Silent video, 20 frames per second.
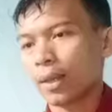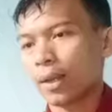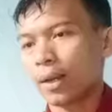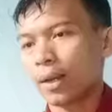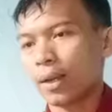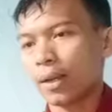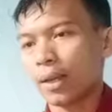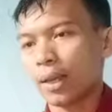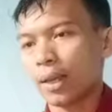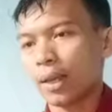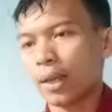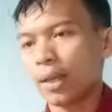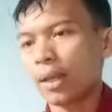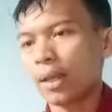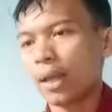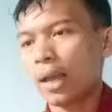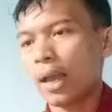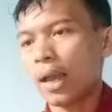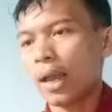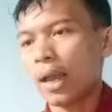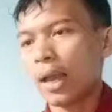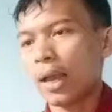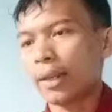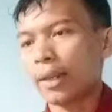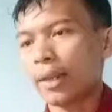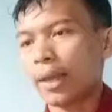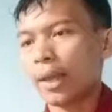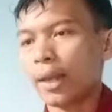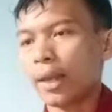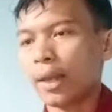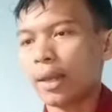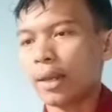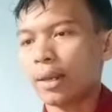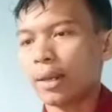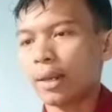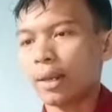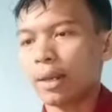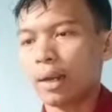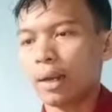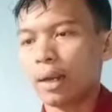Okay, and
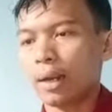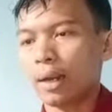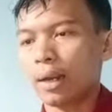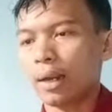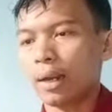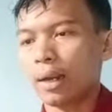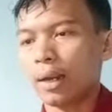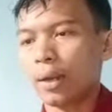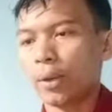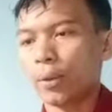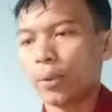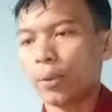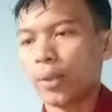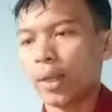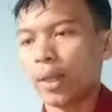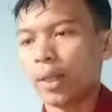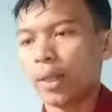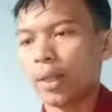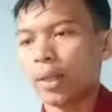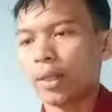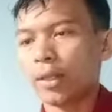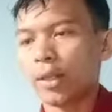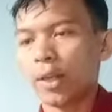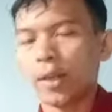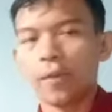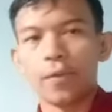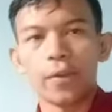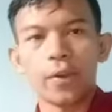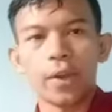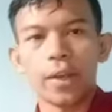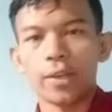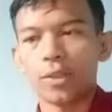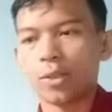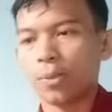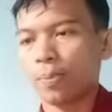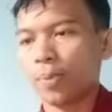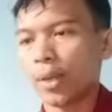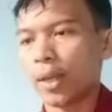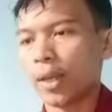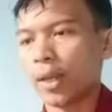then I will give you
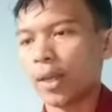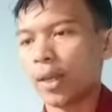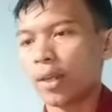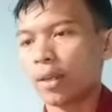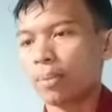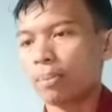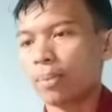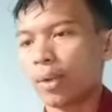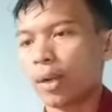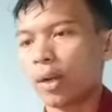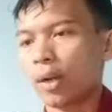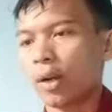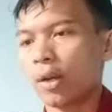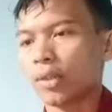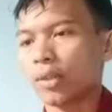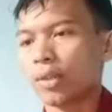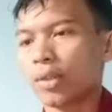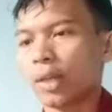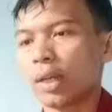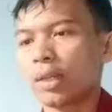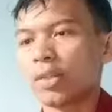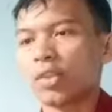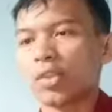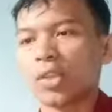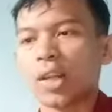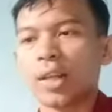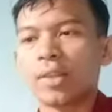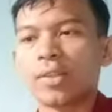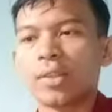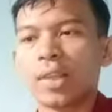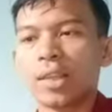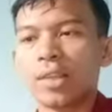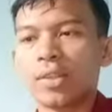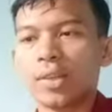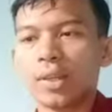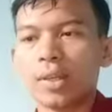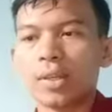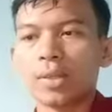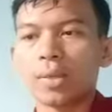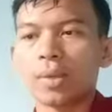explain about
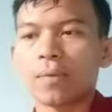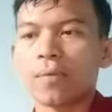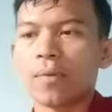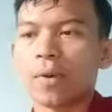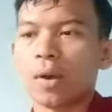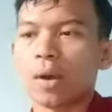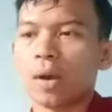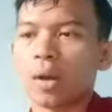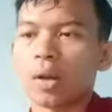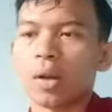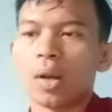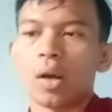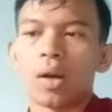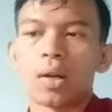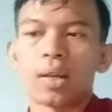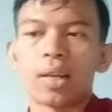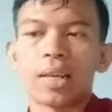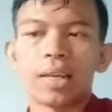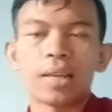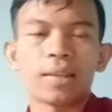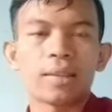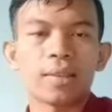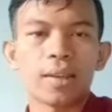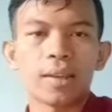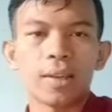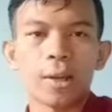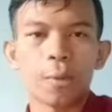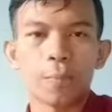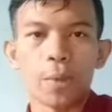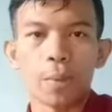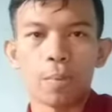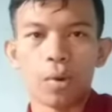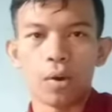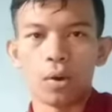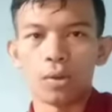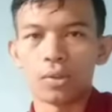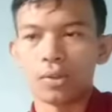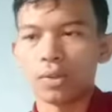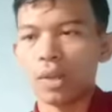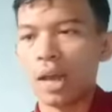strategies for organizing a memo.
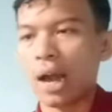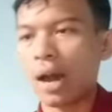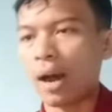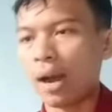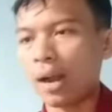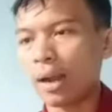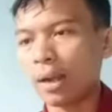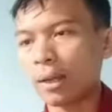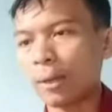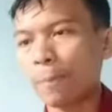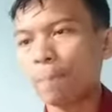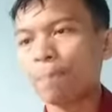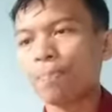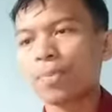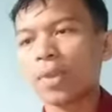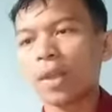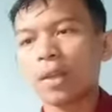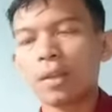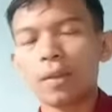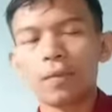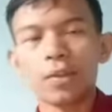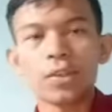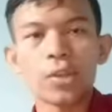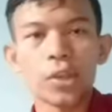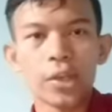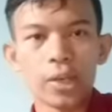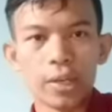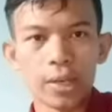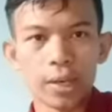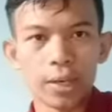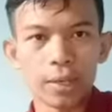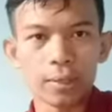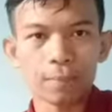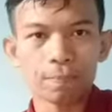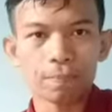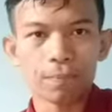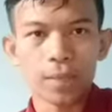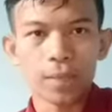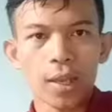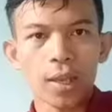The first header.
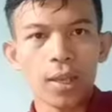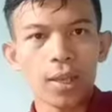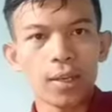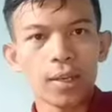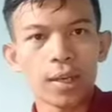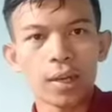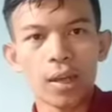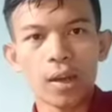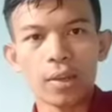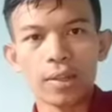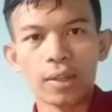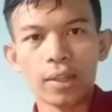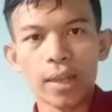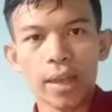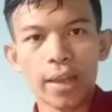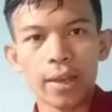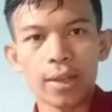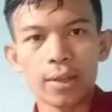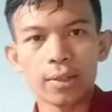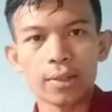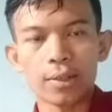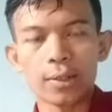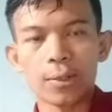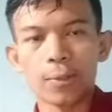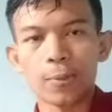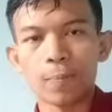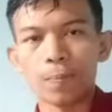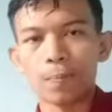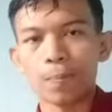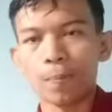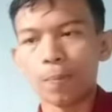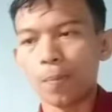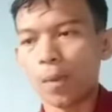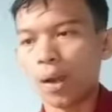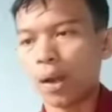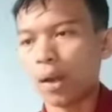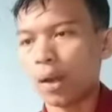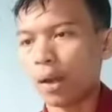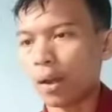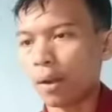Header contains
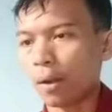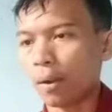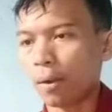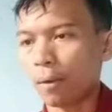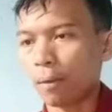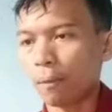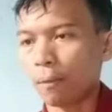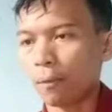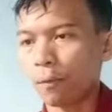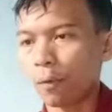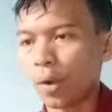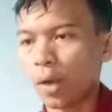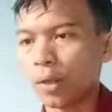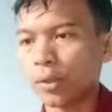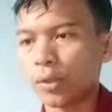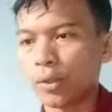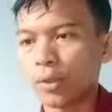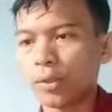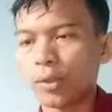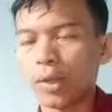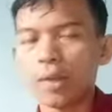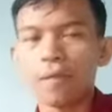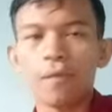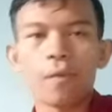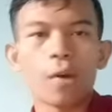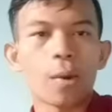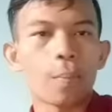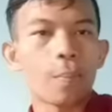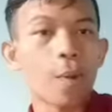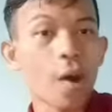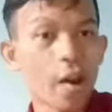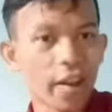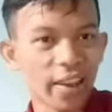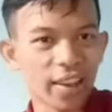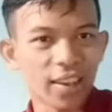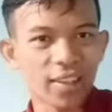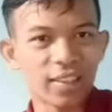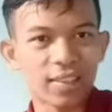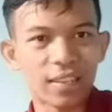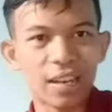1, 2, 3, 4
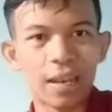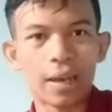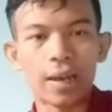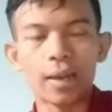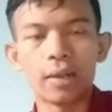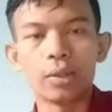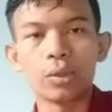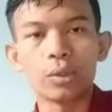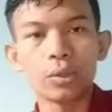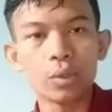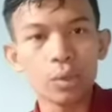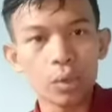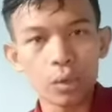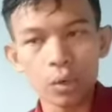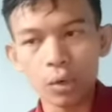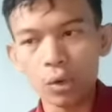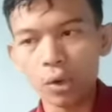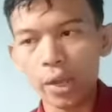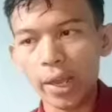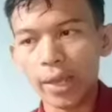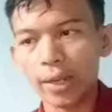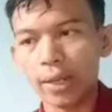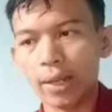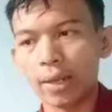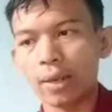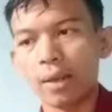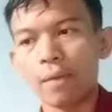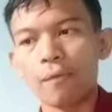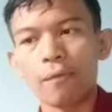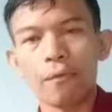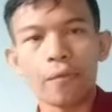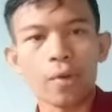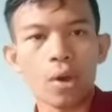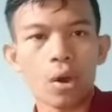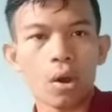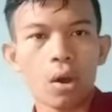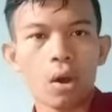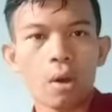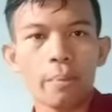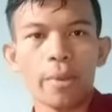points like a to, and then a
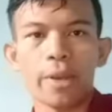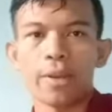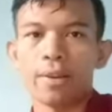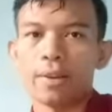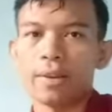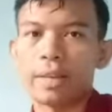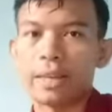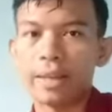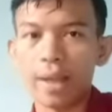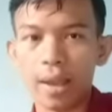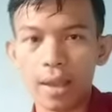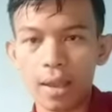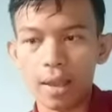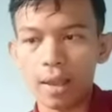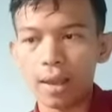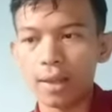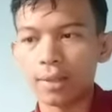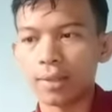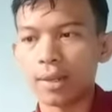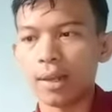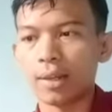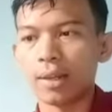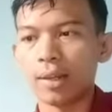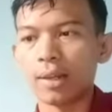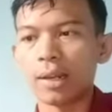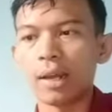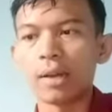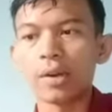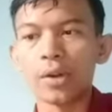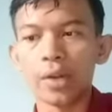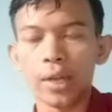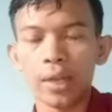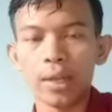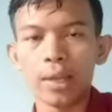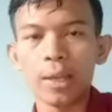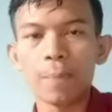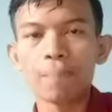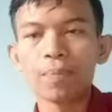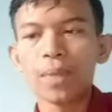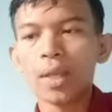from, and then that, and then a
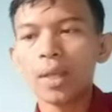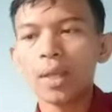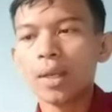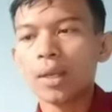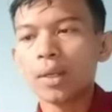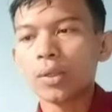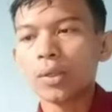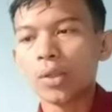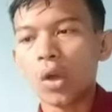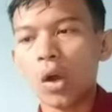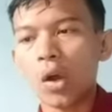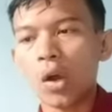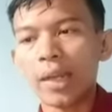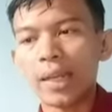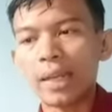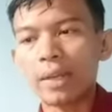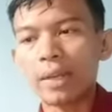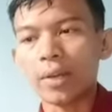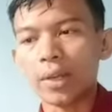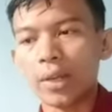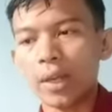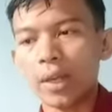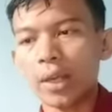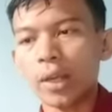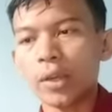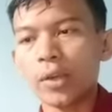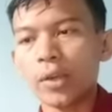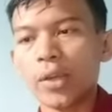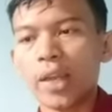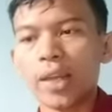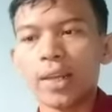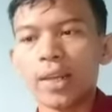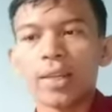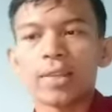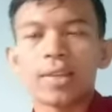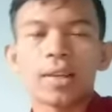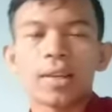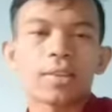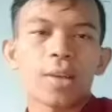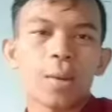re. So in re, you can
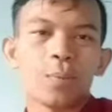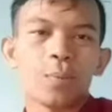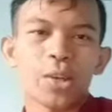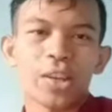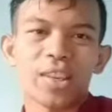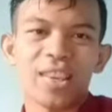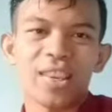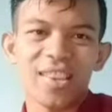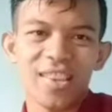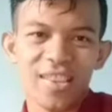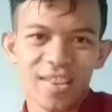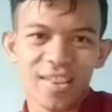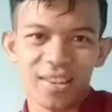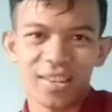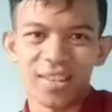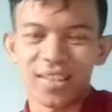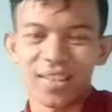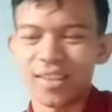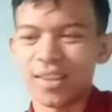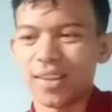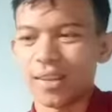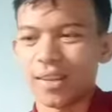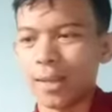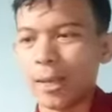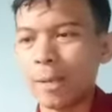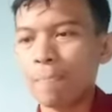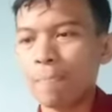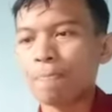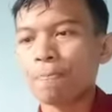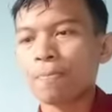enter subject here. Okay.